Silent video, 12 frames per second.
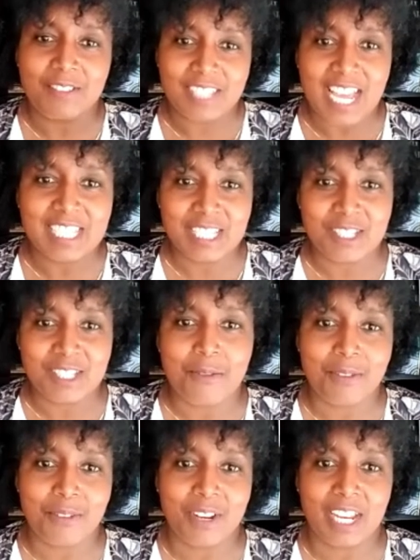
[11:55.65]
that's the stuff
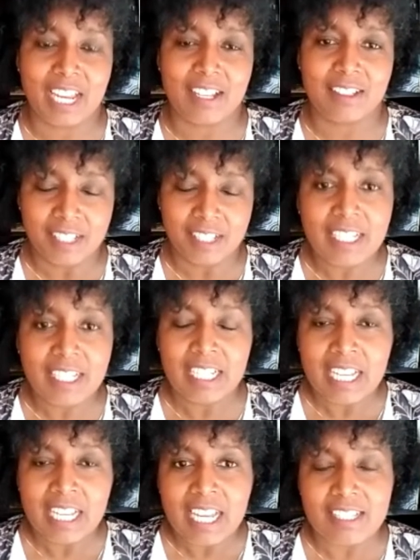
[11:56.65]
we forget.
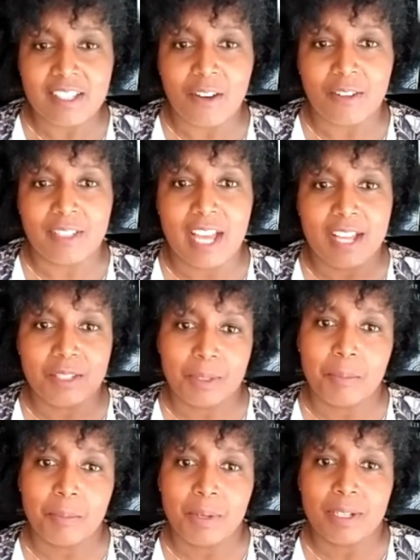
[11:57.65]
And so that's
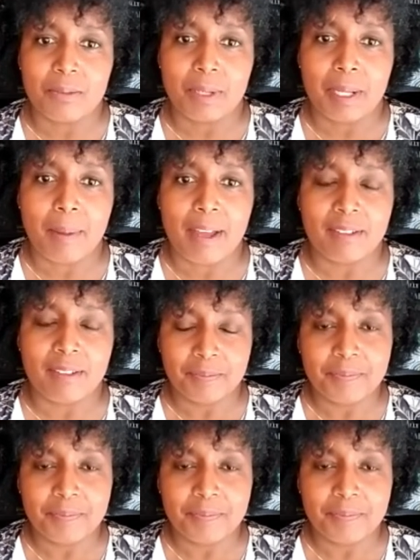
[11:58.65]
what the book is really about.